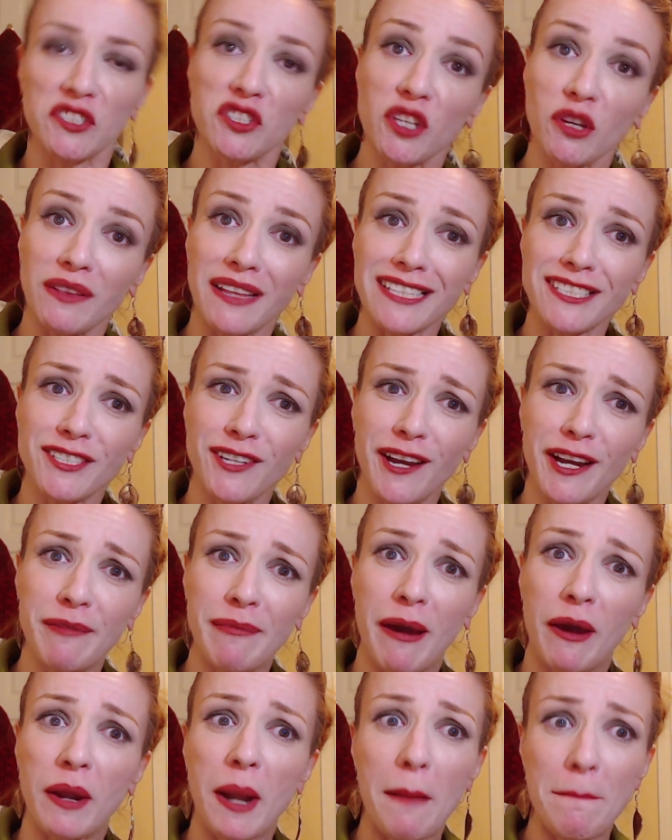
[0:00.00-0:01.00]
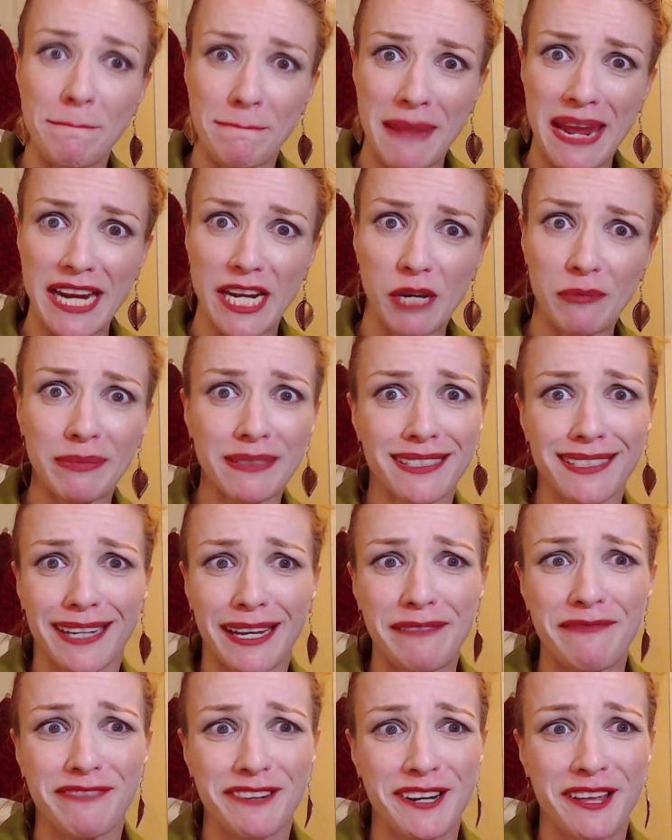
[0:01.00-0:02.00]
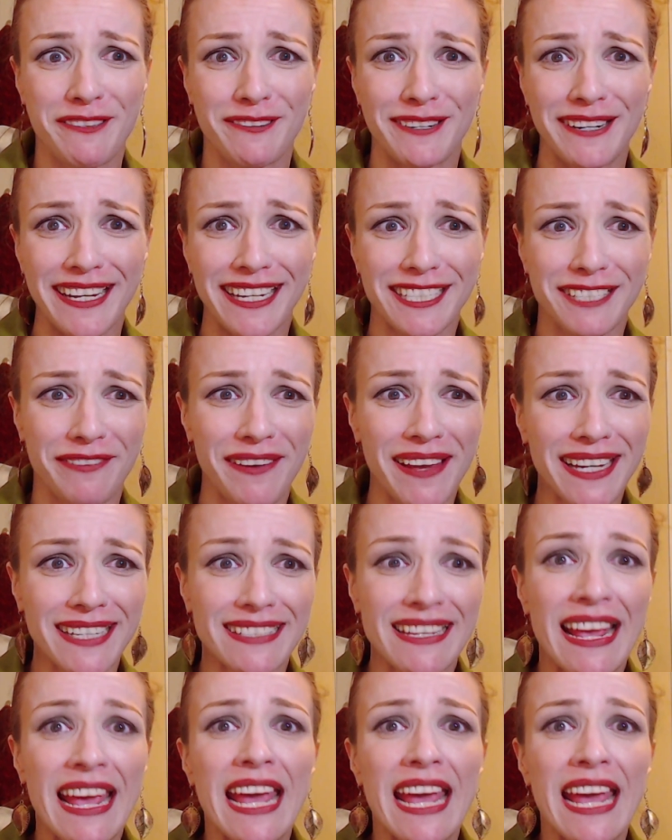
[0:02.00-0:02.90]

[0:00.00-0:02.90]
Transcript: So let's talk about makeup. It's time for another NYX fix.